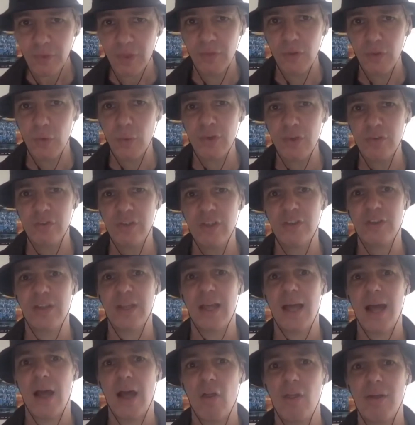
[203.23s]
The question is,
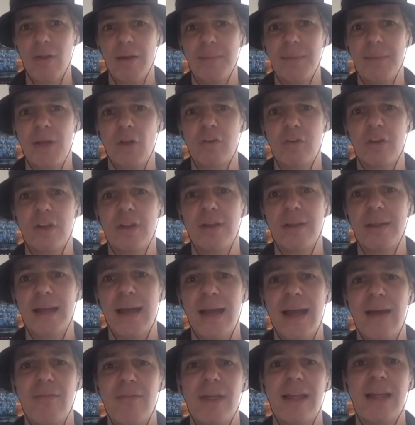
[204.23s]
are they going to be able to?
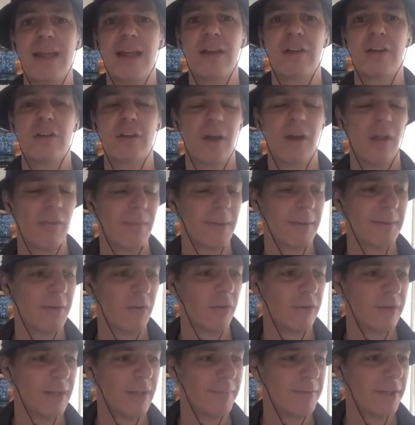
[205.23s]
Are they going to be
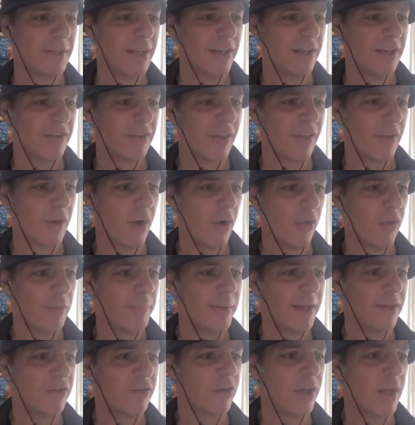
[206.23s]
able to knit it together on the
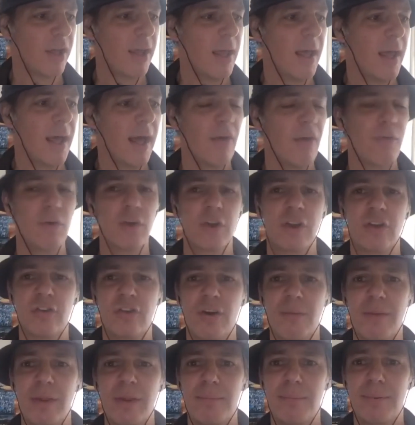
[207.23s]
pitch? If we look at
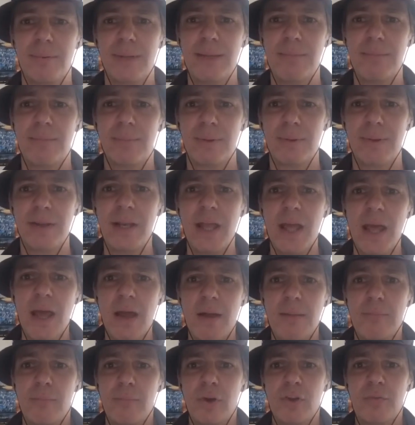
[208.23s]
some of the
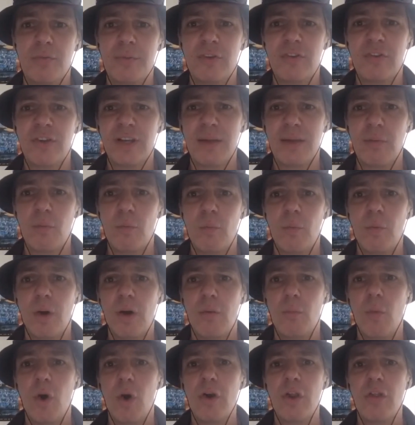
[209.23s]
Brisbane City
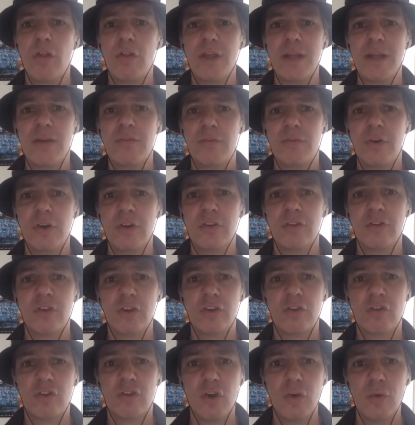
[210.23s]
won the first
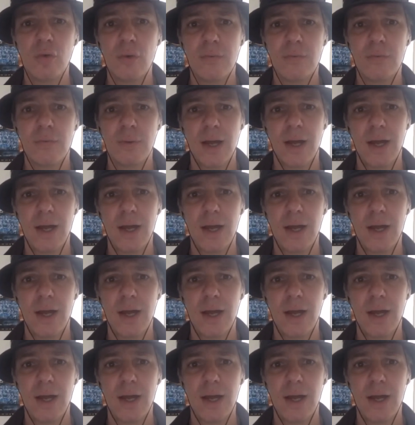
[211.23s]
two